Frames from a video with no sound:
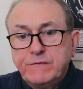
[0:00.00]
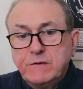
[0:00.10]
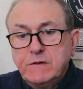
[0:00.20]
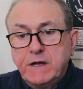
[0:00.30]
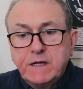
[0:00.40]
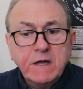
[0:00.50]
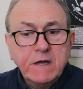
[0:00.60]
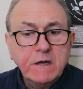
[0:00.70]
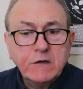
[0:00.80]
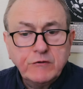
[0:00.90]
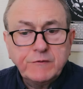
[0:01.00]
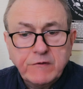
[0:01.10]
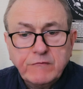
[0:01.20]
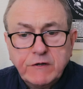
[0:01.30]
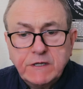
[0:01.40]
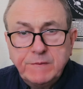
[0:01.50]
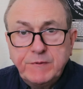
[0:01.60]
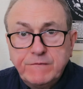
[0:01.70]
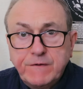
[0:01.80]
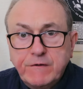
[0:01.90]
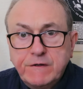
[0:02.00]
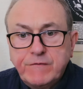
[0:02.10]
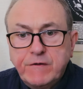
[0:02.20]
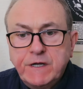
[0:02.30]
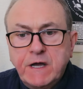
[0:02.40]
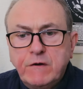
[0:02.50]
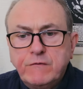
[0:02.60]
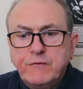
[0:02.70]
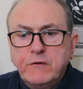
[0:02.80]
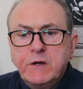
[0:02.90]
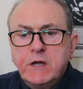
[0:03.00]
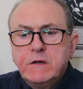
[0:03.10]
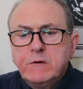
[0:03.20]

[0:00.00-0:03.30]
if you like, could really be very, very helpful.